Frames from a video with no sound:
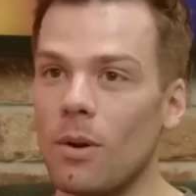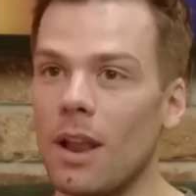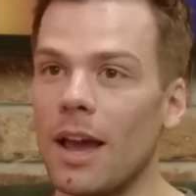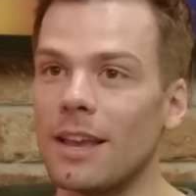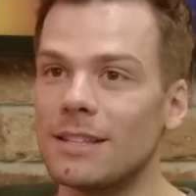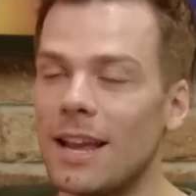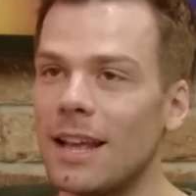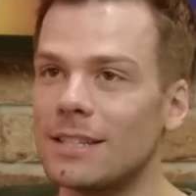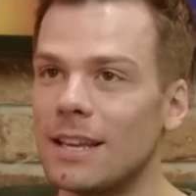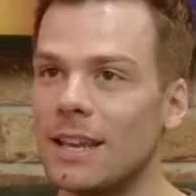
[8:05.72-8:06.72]
like
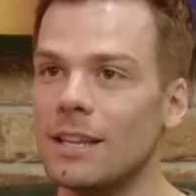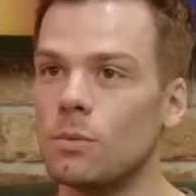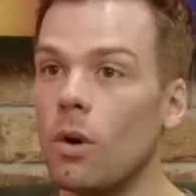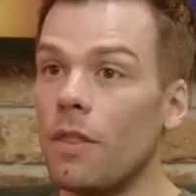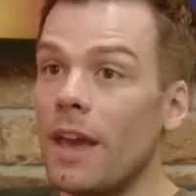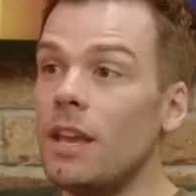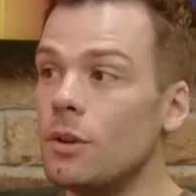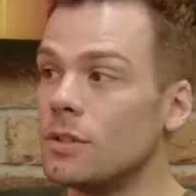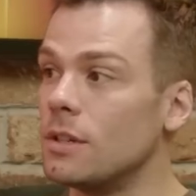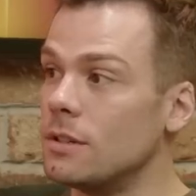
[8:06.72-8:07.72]
10x thinking is what they
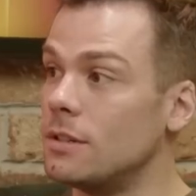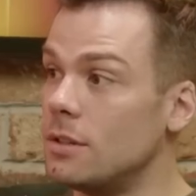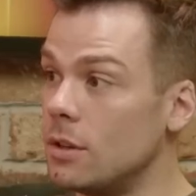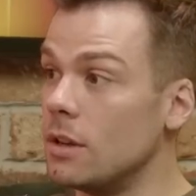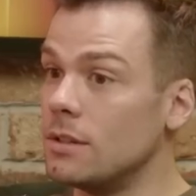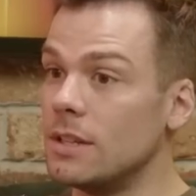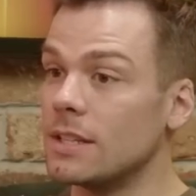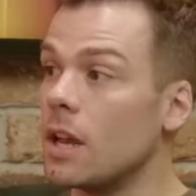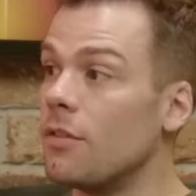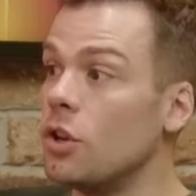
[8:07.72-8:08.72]
used to
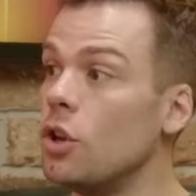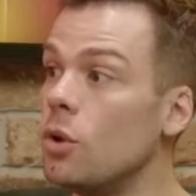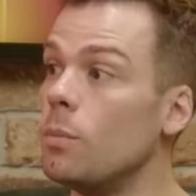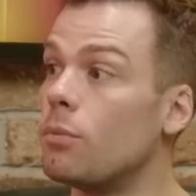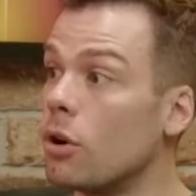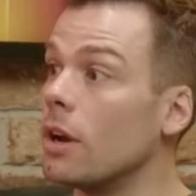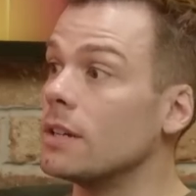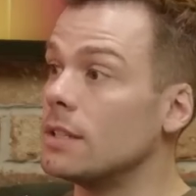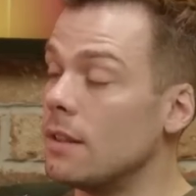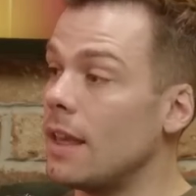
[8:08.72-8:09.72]
discover new
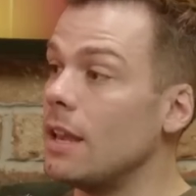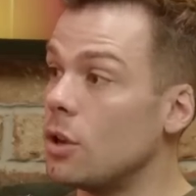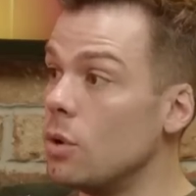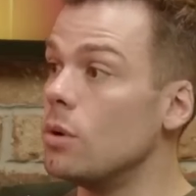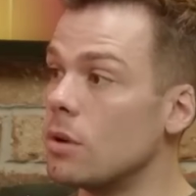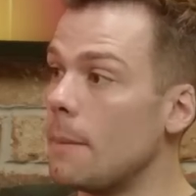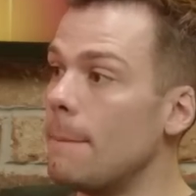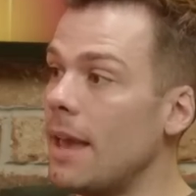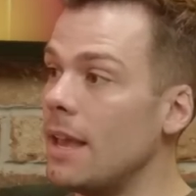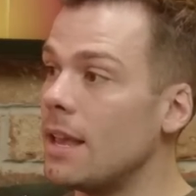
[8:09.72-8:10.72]
products that they Google can
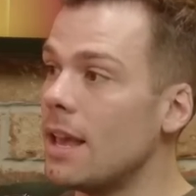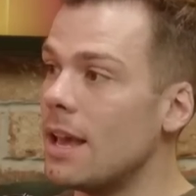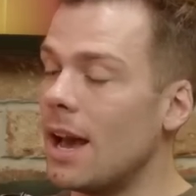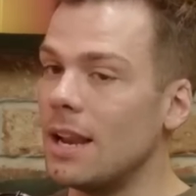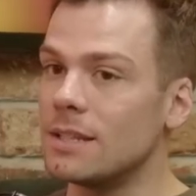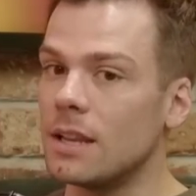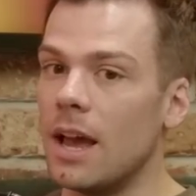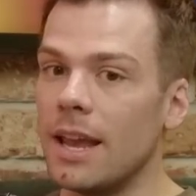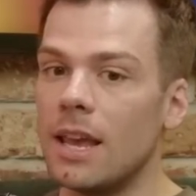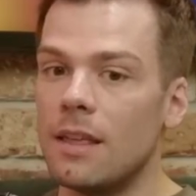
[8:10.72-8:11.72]
make. And it's
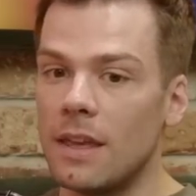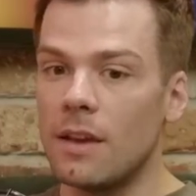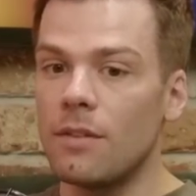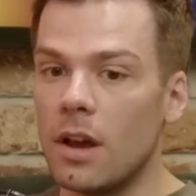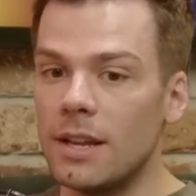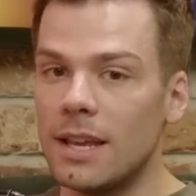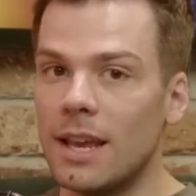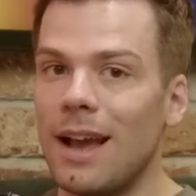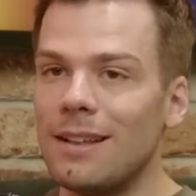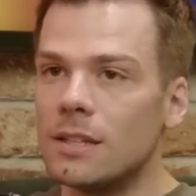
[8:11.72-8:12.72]
like, think of an
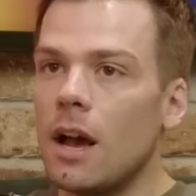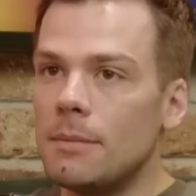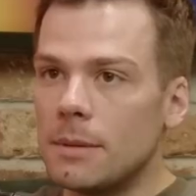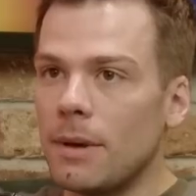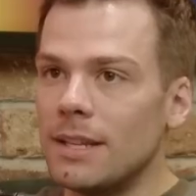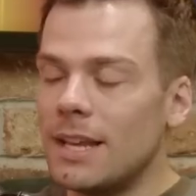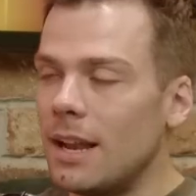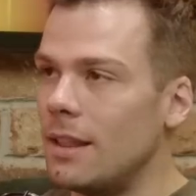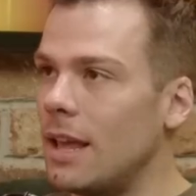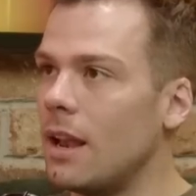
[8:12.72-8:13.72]
idea and times it by
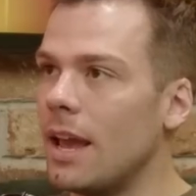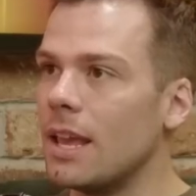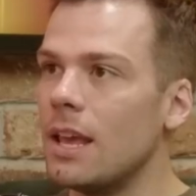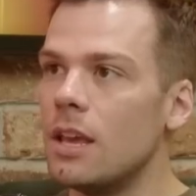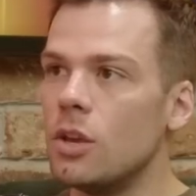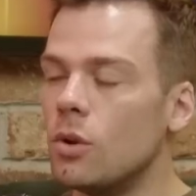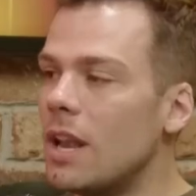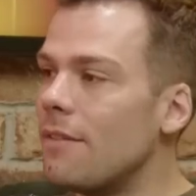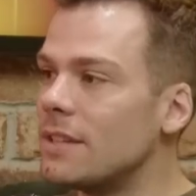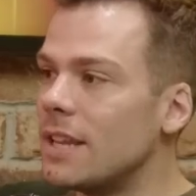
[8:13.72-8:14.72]
10. And they're like, you're
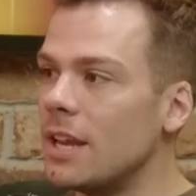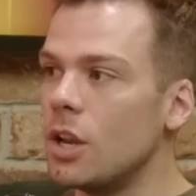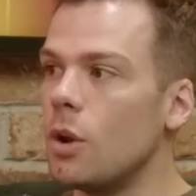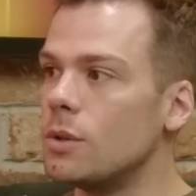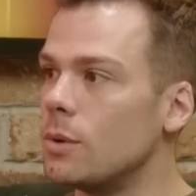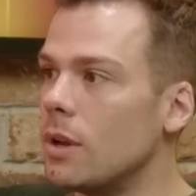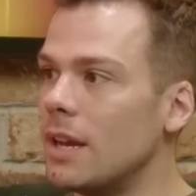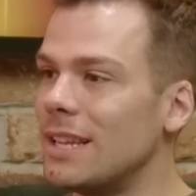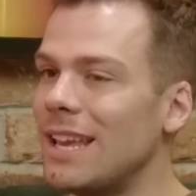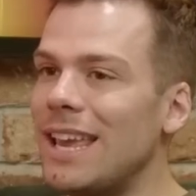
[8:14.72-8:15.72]
never saying no to an
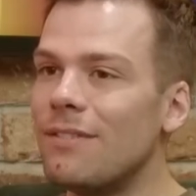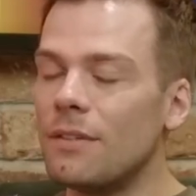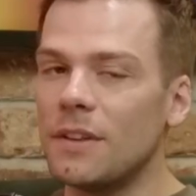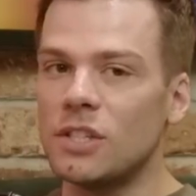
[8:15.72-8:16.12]
idea, even if it's